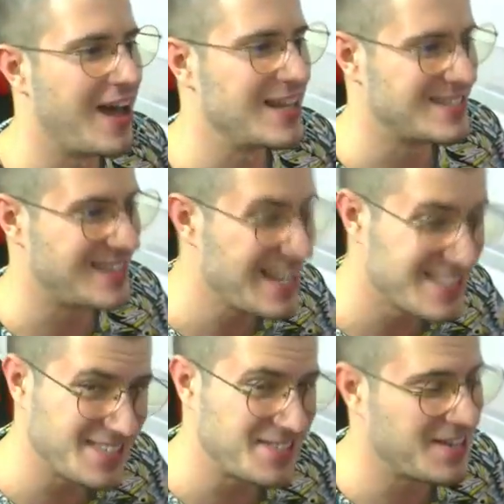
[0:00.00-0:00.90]

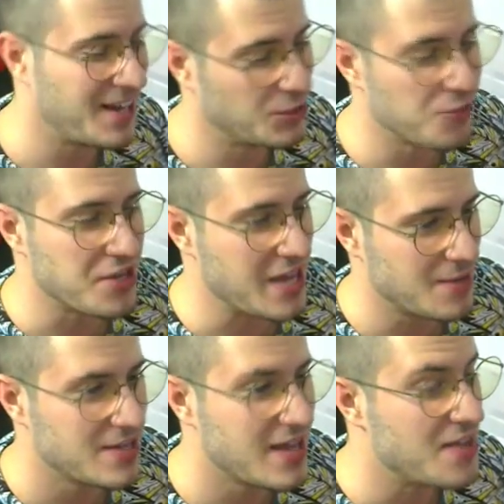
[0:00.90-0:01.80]
assassin style of the
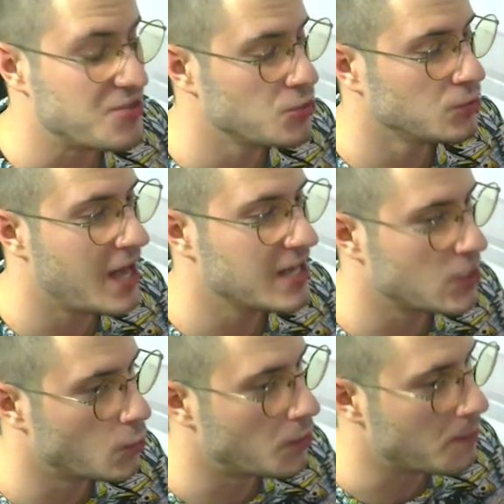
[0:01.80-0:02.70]
gaming and you like
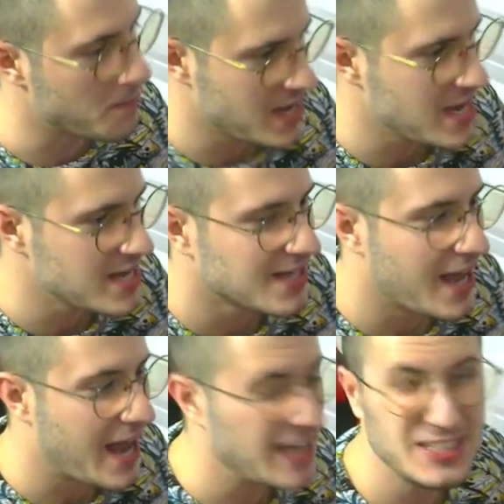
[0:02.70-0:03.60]
going mid
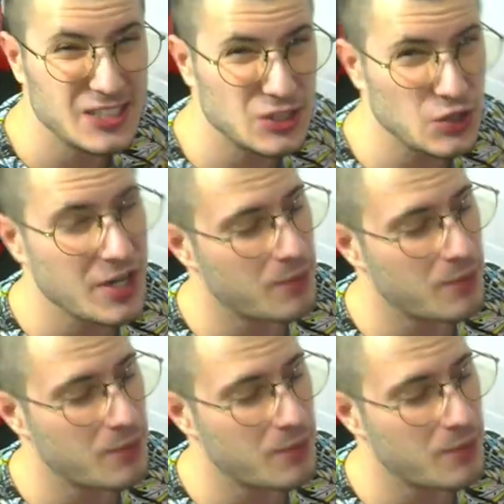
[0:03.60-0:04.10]
and destroying